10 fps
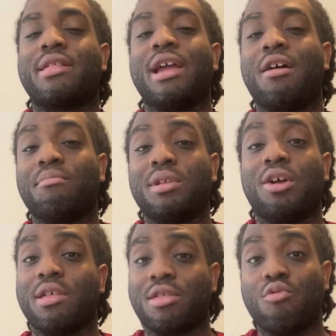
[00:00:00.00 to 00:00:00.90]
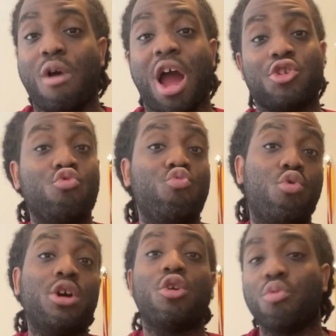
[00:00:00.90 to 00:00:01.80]
down below as to why you
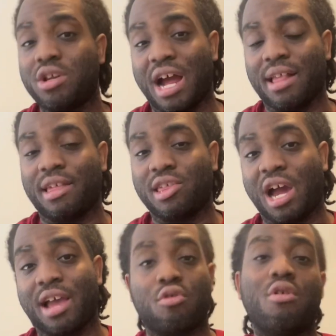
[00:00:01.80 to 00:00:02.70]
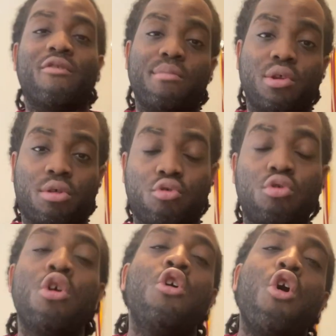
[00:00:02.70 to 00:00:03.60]
would or would not teach high school over middle
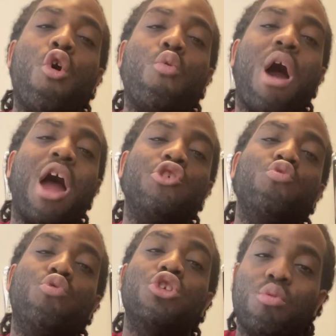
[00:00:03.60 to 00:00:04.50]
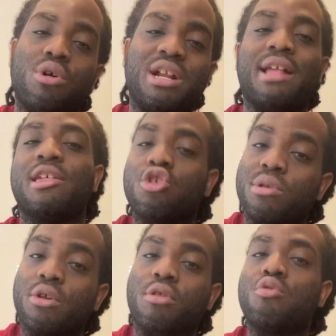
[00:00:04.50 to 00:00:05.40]
school, or why you would or would not teach
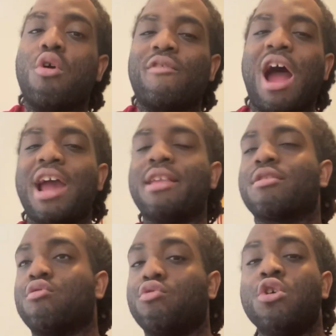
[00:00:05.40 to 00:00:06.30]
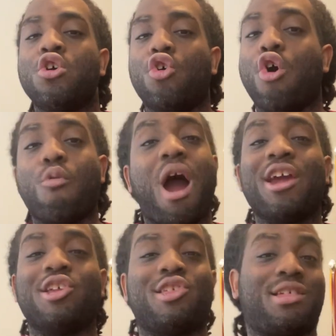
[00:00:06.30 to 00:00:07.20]
middle school over high school, or why
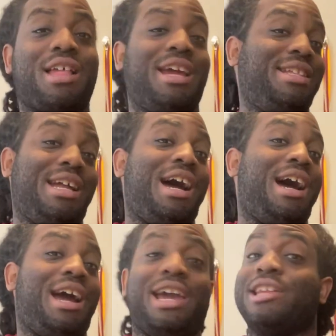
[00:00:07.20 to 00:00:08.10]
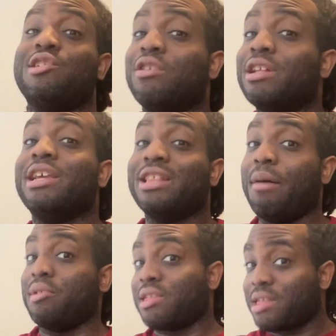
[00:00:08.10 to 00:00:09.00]
you're just like, nah, I ain't doing either. I'm
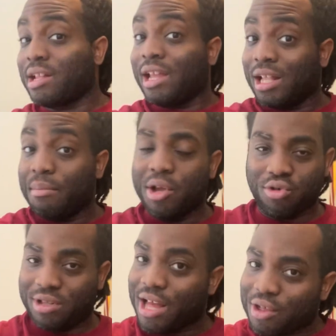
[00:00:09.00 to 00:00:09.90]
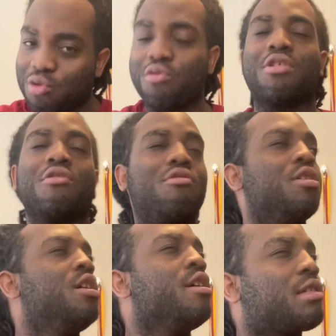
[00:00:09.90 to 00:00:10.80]
going to just stick to elementary. That's cool too.
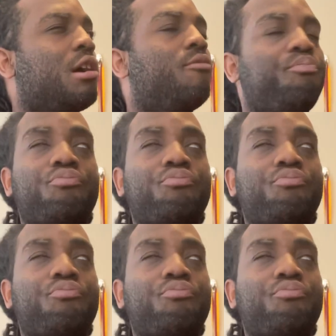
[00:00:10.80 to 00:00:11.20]
So,